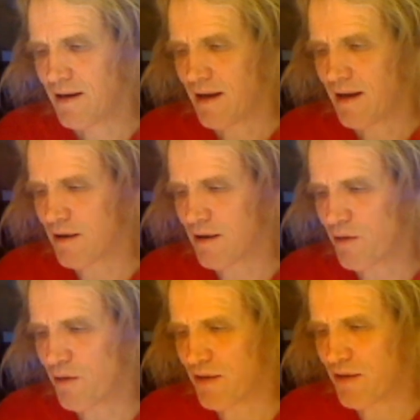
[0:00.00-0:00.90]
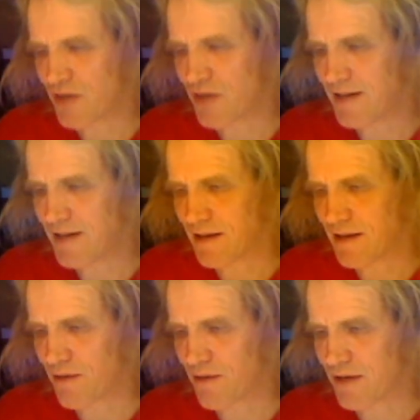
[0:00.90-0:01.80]
and the only way you change that
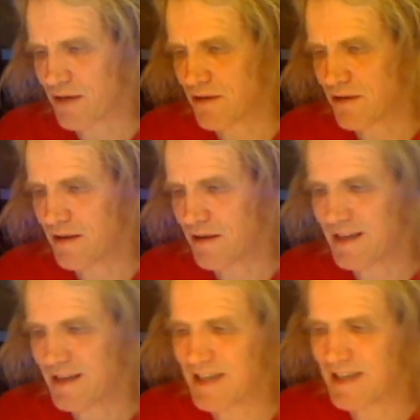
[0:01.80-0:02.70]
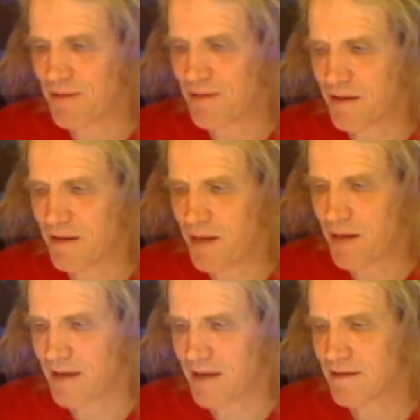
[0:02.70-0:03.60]
direction is to get rid of the
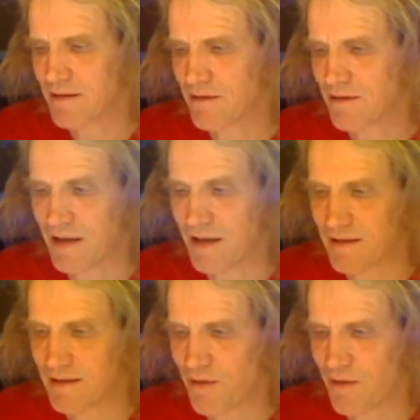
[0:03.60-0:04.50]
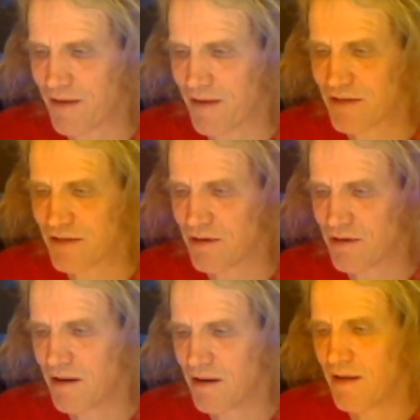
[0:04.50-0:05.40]
bias so that is if you have extra
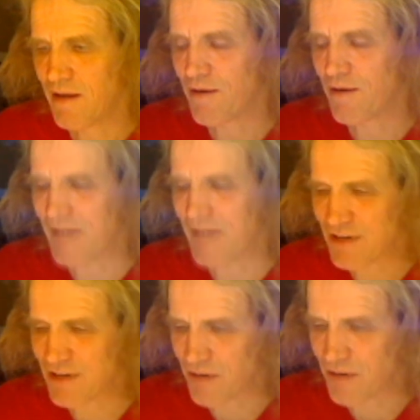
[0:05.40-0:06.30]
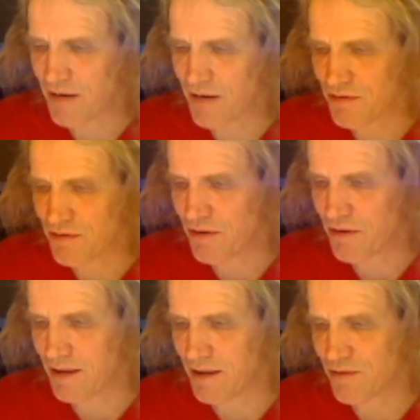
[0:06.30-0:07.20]
if you have extra arrows
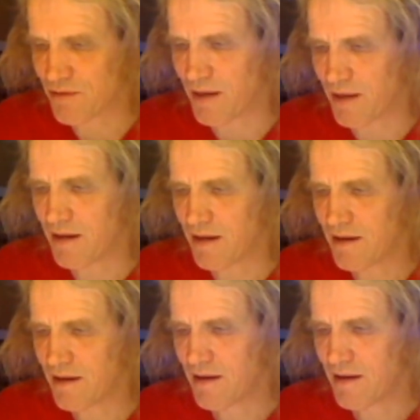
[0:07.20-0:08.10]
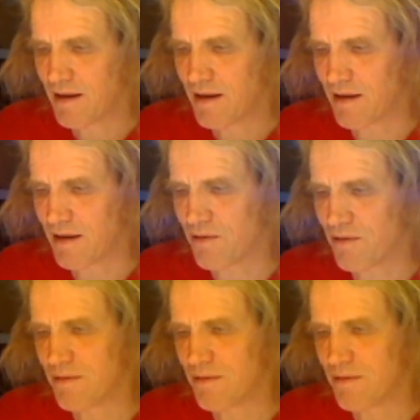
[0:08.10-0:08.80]
going this way and you